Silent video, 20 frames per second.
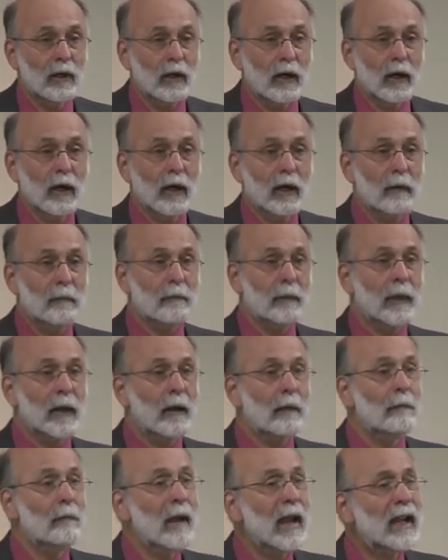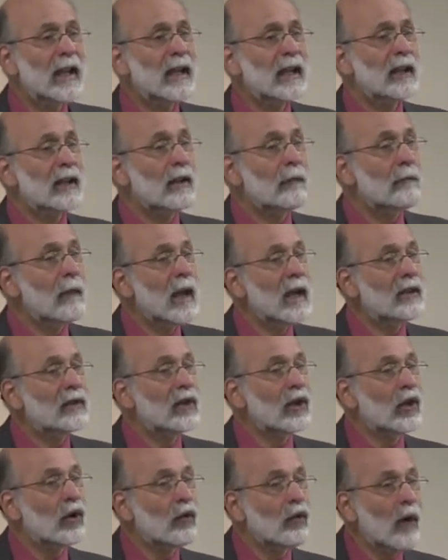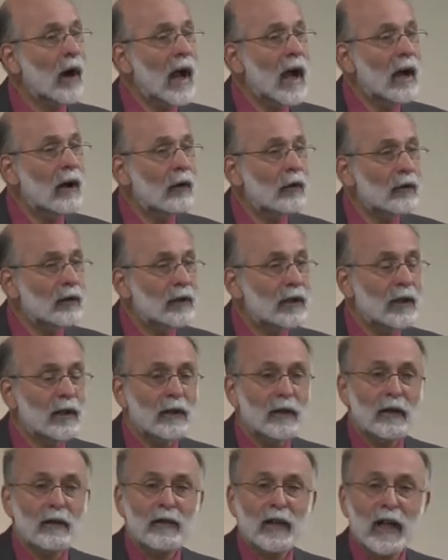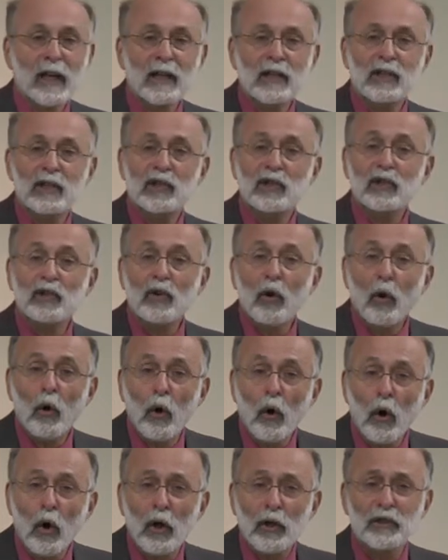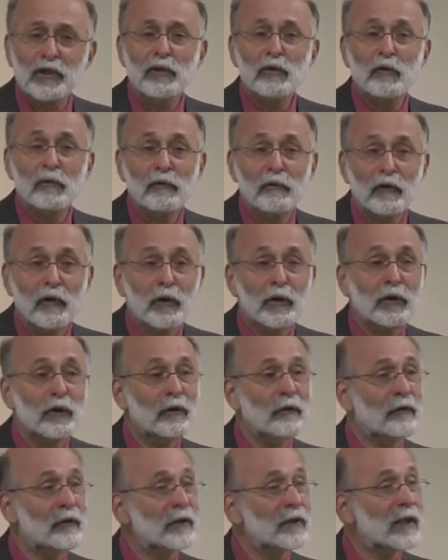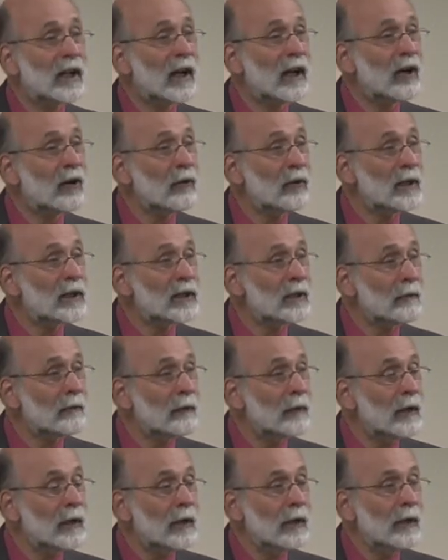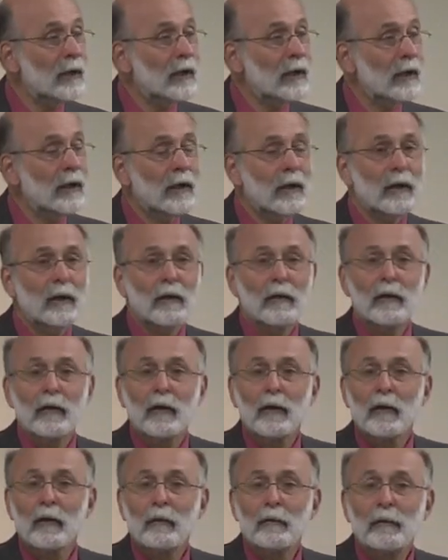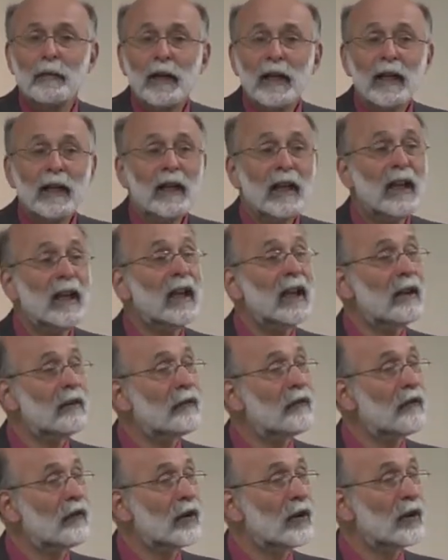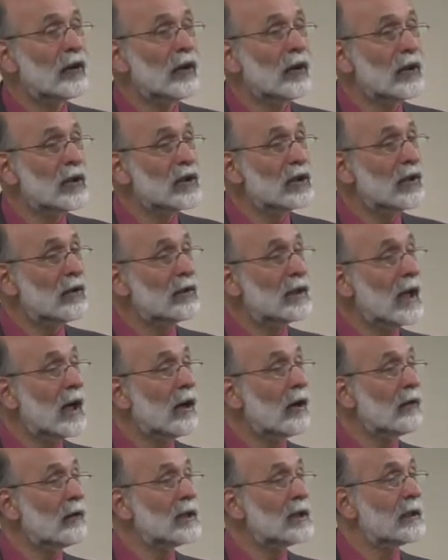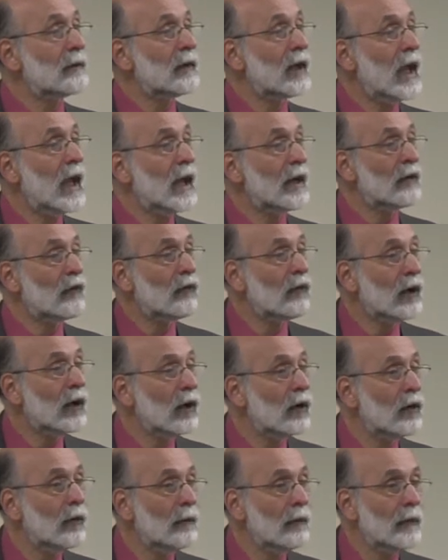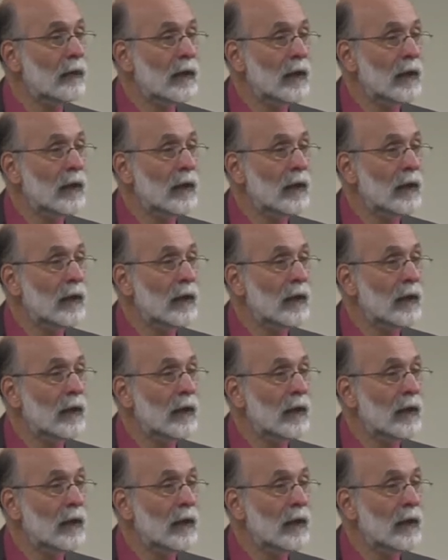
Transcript: Uh, make, it, make the ground that is all too fertile for terrorism be infertile so terrorism can't grow.